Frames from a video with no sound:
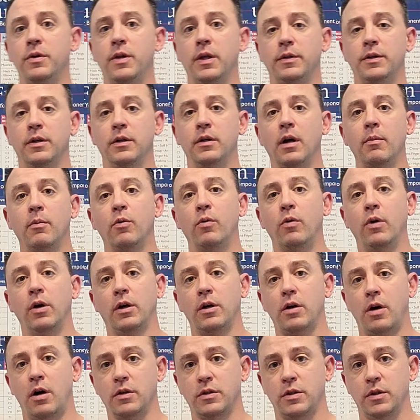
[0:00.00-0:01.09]
that the number 1
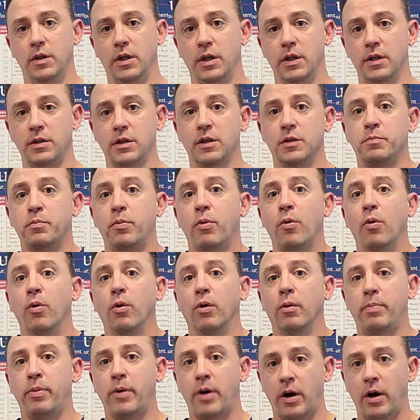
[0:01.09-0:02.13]
cause of this is poor